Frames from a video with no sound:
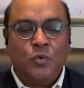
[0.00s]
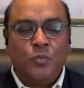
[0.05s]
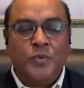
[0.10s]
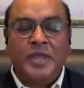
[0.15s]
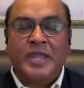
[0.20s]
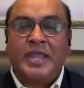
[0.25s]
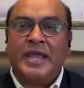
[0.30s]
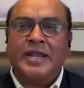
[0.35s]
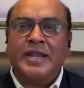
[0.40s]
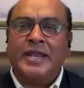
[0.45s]

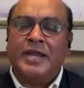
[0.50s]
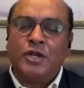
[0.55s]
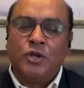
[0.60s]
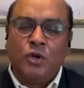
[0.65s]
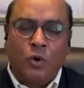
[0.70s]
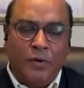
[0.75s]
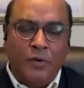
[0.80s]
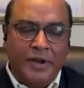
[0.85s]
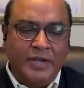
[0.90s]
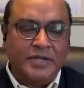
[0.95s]
We can
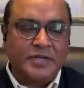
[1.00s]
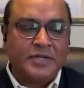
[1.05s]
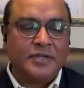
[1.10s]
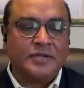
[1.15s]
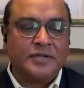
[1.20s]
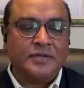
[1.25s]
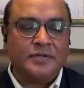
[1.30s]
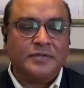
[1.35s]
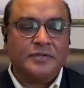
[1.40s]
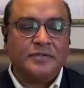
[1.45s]
ignore it,
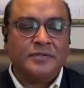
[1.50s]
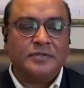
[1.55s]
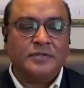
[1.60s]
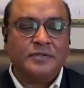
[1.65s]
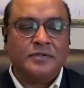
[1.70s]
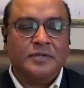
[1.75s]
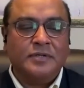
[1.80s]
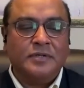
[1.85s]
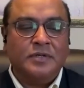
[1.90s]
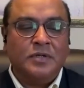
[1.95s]

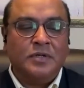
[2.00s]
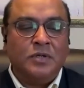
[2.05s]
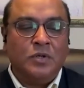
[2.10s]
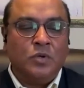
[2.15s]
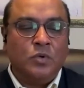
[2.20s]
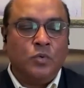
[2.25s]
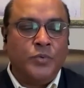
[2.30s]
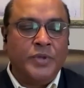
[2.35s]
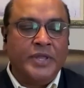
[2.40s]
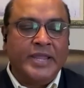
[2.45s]

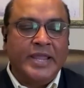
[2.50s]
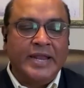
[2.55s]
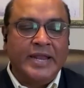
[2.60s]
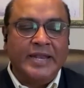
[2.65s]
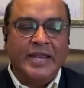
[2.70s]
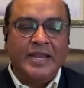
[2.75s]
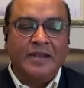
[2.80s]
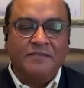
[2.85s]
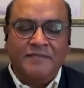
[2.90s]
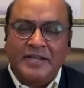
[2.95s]
we can
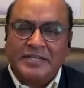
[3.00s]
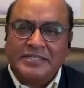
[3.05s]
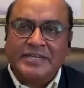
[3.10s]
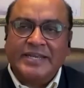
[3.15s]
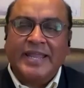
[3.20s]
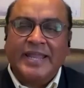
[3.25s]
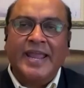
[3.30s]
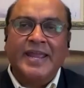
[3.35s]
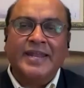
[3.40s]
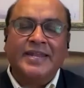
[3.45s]

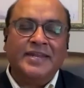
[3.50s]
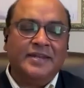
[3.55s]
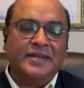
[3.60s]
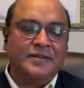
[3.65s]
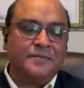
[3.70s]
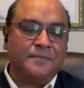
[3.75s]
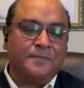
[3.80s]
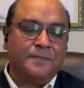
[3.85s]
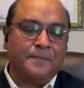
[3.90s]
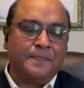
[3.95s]
investigate it,
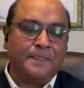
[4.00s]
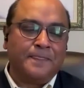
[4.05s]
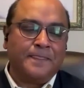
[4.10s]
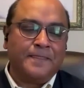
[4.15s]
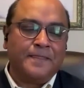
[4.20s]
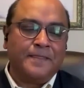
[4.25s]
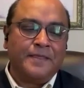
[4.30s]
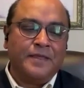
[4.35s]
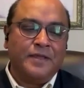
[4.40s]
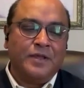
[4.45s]

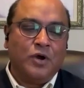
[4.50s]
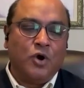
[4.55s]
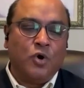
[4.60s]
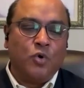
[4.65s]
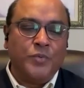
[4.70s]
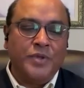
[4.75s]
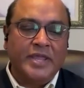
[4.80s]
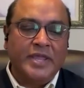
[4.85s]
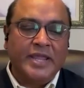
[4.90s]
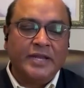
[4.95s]

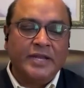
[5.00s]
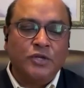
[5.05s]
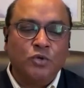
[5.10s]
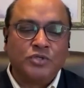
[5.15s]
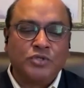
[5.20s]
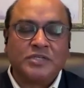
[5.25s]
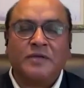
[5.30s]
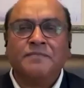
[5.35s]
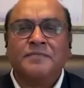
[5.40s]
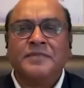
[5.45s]
or we can
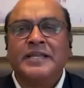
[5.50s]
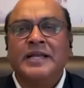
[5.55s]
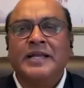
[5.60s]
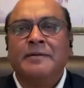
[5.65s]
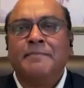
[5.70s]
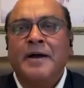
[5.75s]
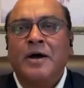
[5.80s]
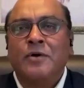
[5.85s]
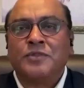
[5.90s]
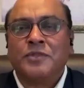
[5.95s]
do something
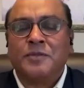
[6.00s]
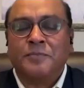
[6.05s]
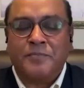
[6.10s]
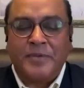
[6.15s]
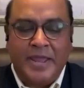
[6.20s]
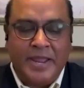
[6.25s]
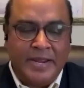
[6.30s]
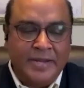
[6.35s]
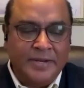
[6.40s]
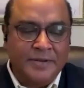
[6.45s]
about the
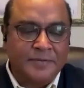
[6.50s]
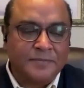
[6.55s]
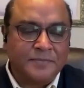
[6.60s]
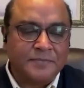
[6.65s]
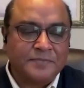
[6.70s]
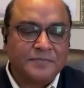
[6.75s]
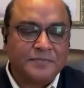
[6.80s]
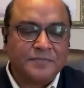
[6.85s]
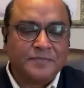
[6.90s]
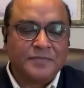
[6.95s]
pain.
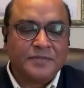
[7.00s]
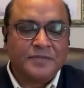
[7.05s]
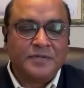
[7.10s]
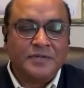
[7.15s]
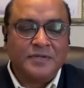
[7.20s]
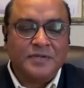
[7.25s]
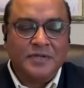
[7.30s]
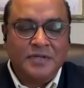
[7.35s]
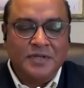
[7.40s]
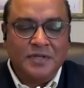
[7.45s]

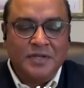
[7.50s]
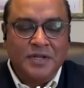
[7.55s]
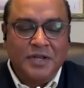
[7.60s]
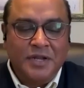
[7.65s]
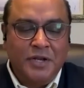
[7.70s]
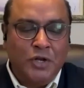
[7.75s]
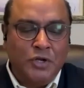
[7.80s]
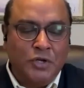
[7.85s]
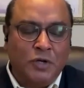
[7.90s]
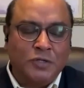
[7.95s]

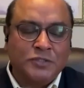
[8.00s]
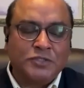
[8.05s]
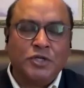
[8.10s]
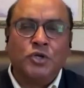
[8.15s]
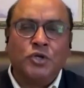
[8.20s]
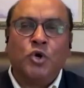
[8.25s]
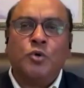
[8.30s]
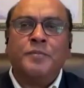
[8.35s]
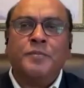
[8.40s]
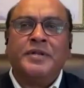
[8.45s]
You know, Dr.
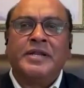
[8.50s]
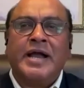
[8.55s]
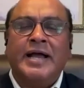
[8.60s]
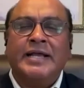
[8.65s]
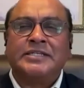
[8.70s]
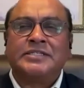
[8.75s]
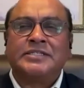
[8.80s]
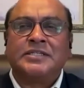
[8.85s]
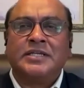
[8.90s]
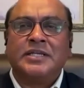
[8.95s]
Norman
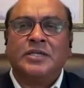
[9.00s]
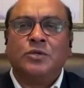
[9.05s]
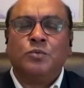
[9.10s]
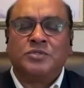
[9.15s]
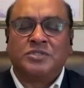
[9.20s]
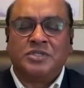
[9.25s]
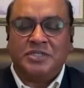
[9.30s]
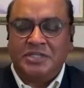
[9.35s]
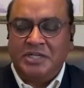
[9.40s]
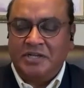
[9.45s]
Geisler, he
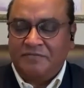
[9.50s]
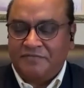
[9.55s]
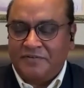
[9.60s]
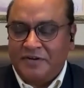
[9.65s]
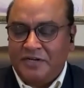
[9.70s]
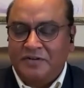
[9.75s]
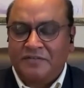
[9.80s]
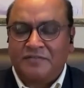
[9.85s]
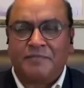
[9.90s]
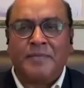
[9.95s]
was a dear
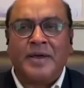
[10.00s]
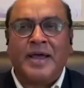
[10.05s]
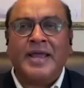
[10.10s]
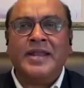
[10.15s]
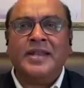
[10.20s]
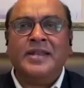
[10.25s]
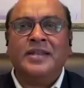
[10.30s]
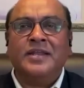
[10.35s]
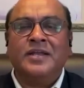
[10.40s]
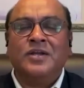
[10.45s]
friend of
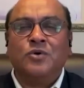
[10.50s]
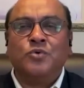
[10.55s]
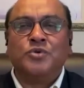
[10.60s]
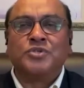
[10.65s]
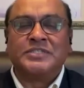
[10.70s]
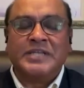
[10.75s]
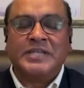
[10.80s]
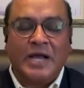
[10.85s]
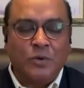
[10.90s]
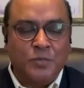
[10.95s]
mine who
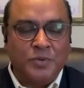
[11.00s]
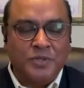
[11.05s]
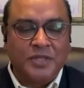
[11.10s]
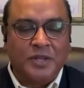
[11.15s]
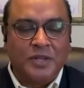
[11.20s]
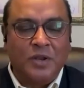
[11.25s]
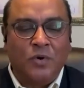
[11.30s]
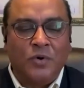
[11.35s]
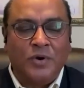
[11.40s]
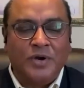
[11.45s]
is now with
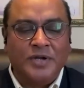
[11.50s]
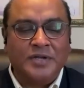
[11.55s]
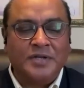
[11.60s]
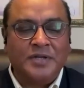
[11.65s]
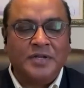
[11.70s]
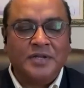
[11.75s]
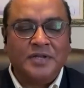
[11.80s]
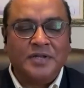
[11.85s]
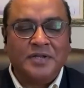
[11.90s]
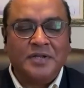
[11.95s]
the Lord.